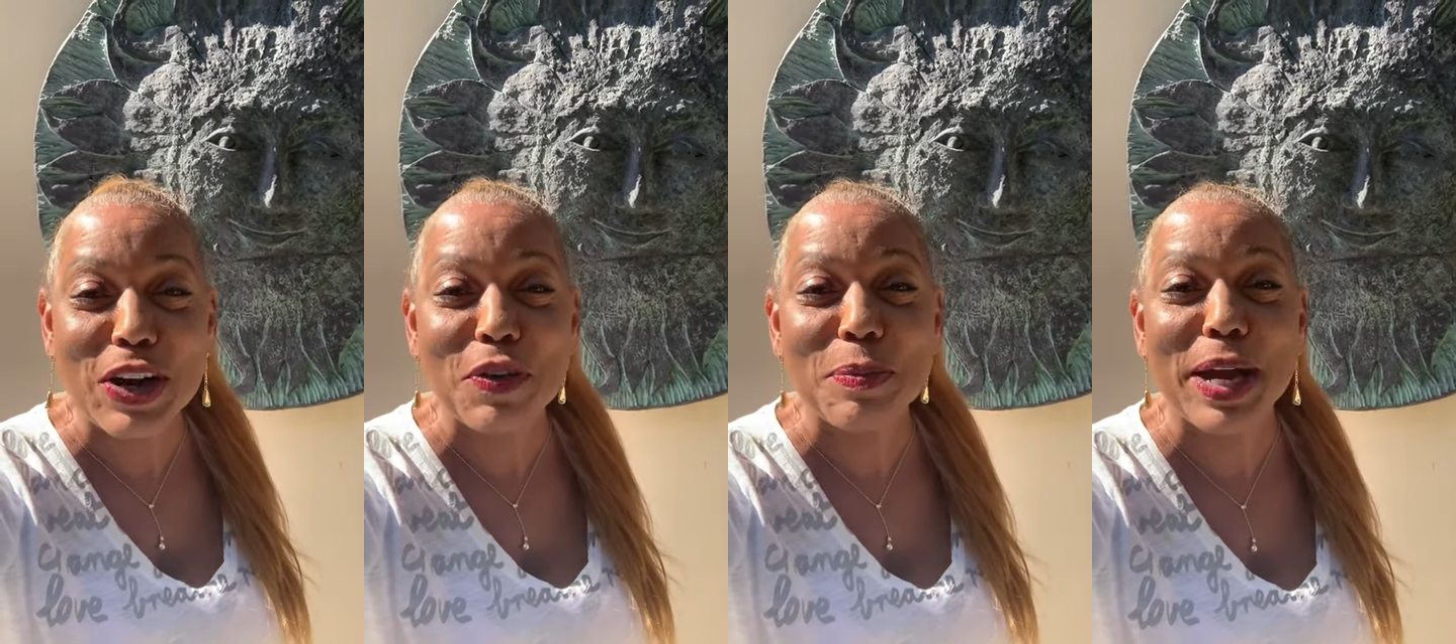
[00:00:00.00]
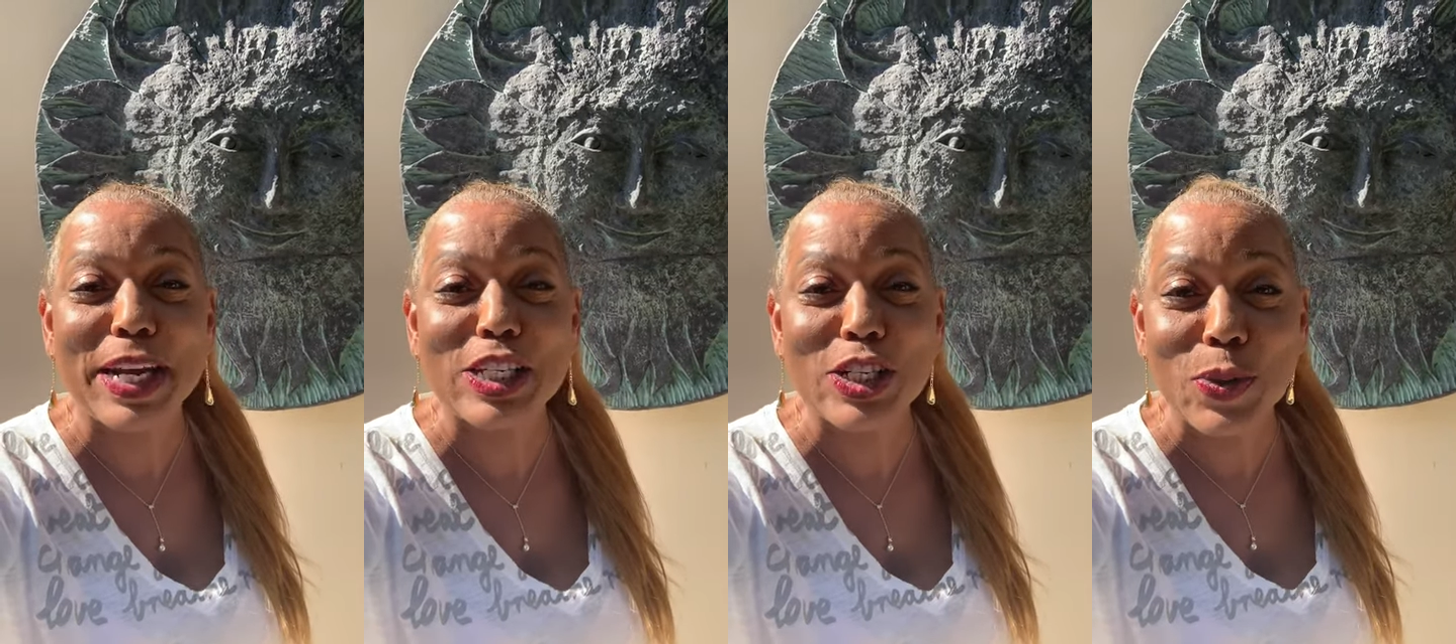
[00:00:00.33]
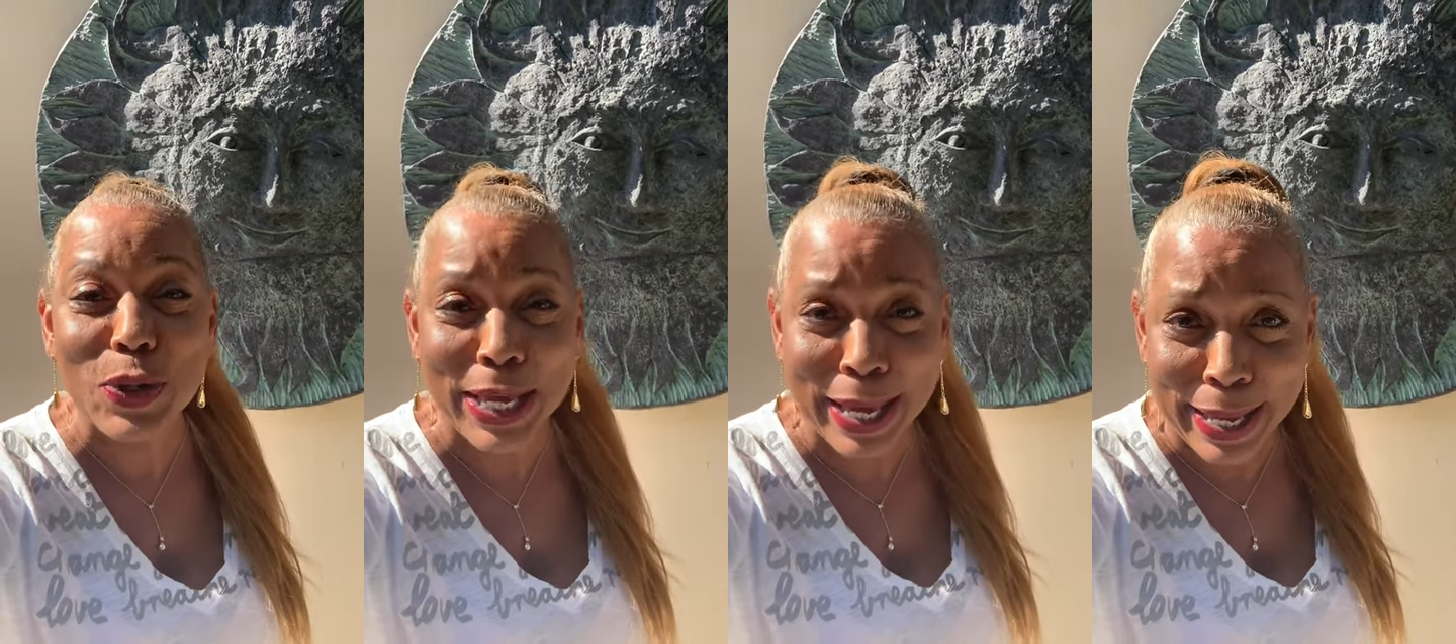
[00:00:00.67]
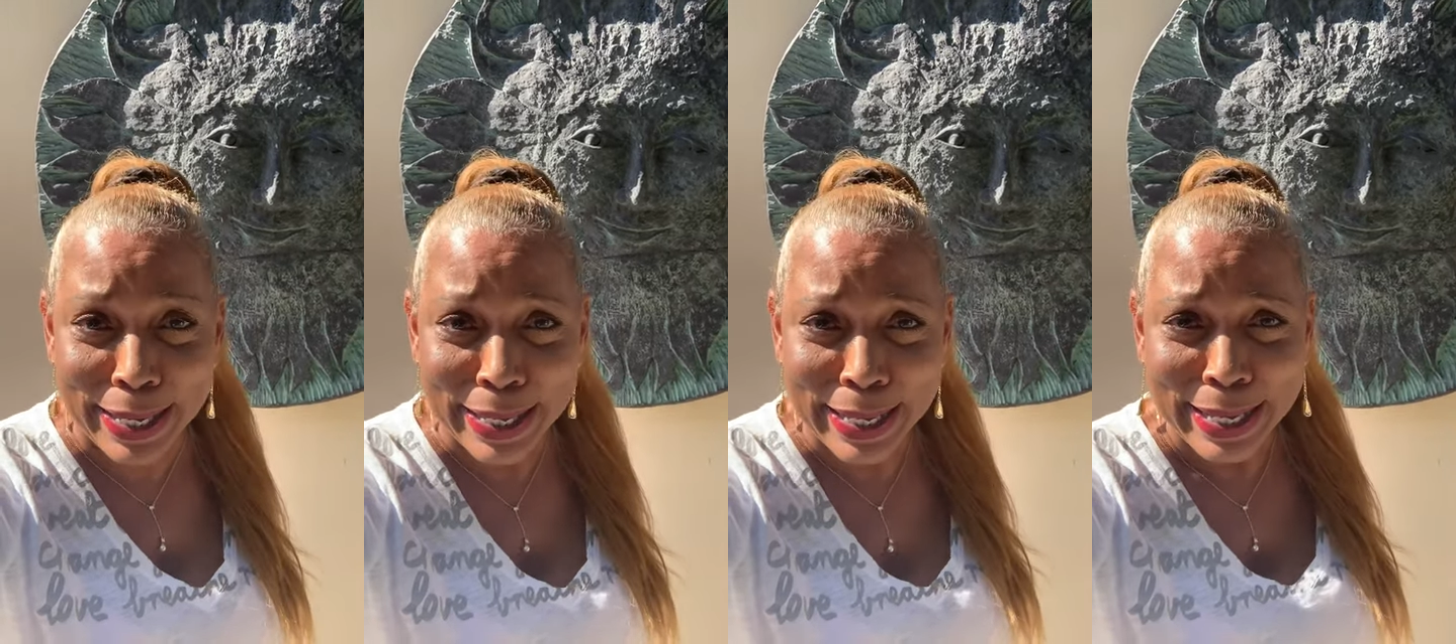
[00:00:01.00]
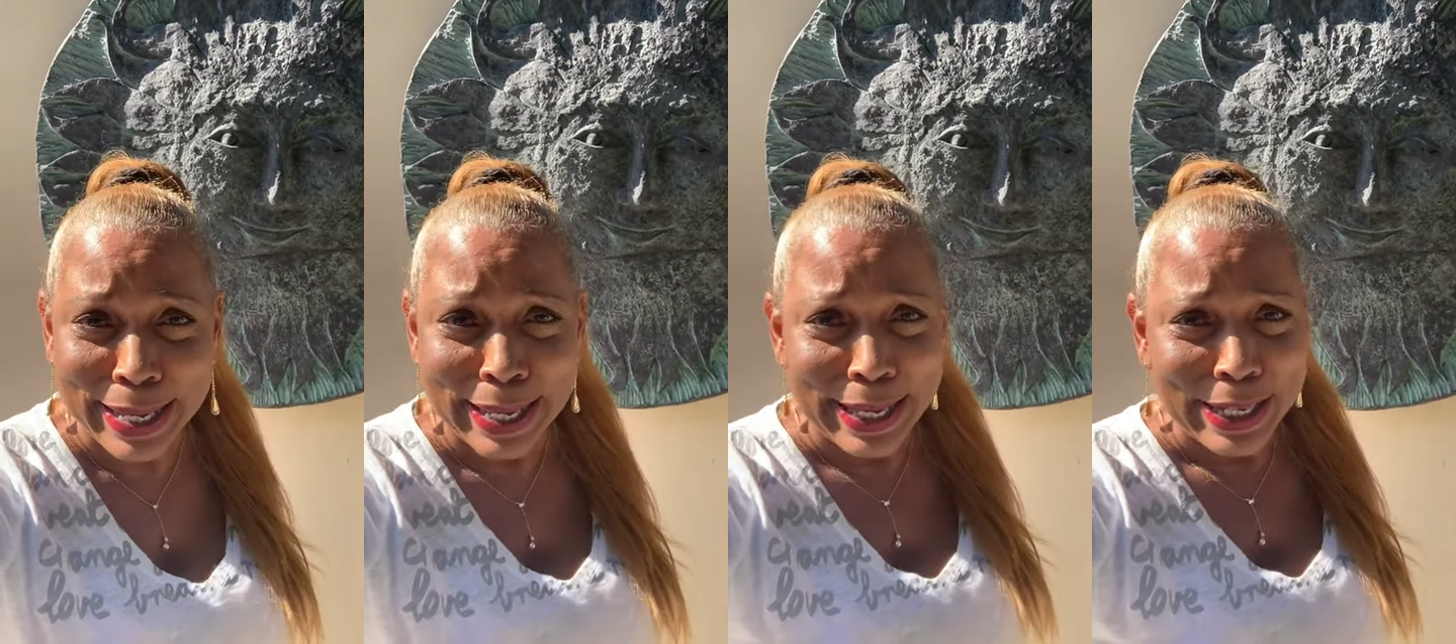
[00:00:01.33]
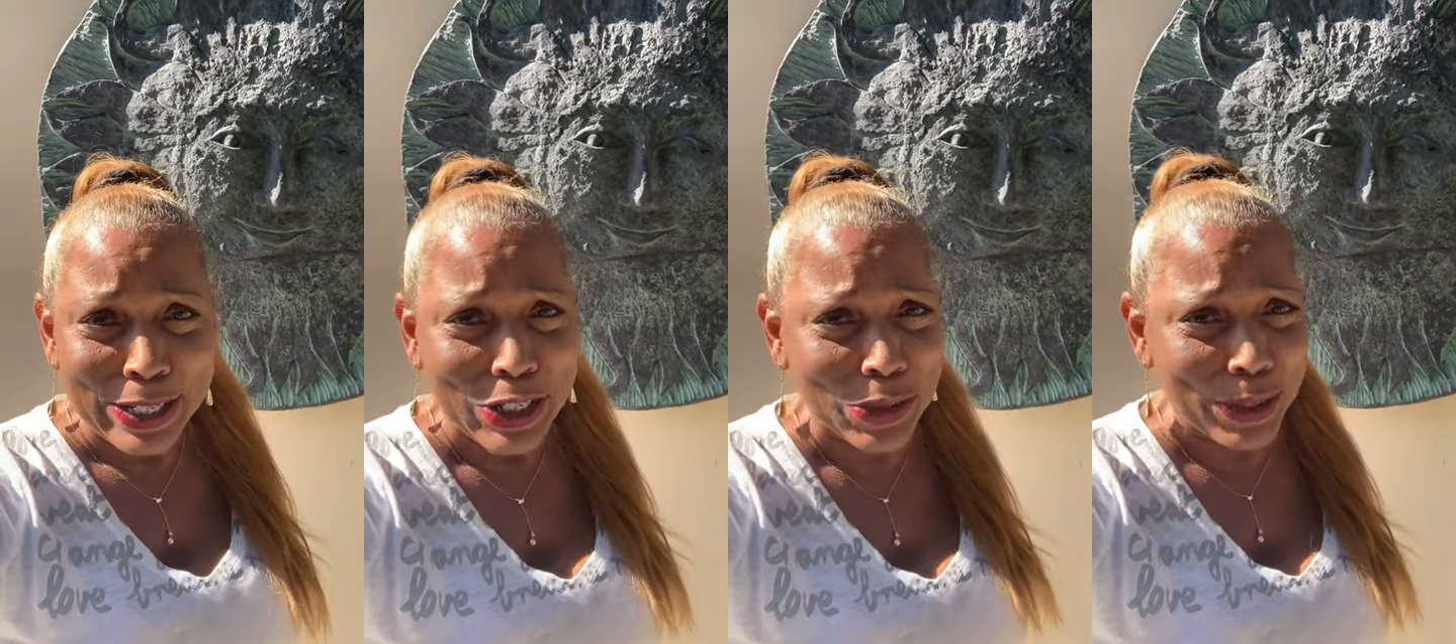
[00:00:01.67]
everybody's okay
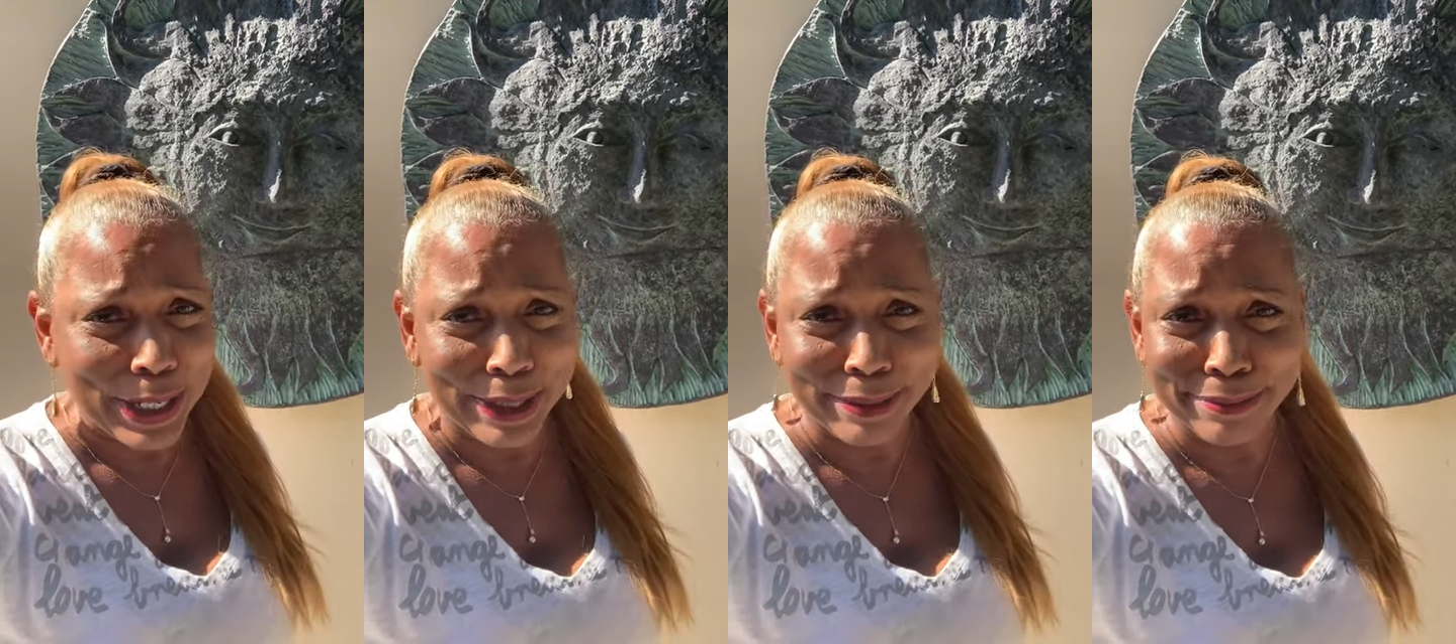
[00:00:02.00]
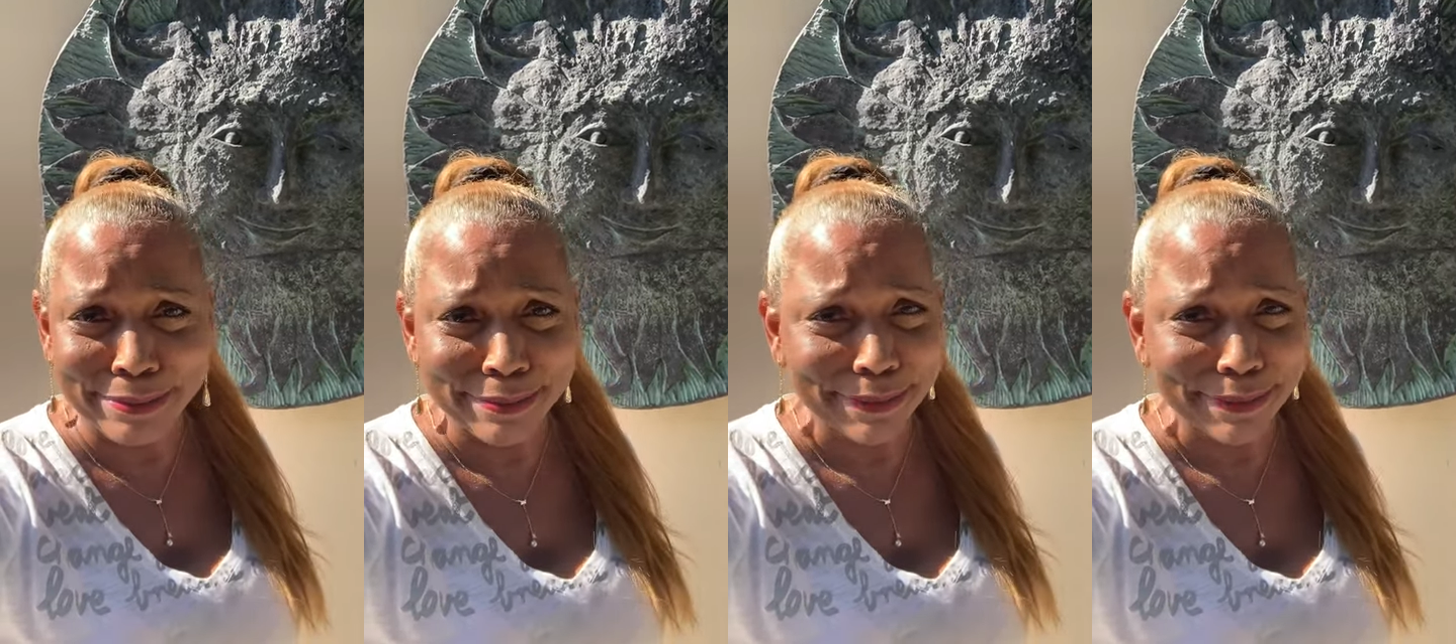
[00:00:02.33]
during,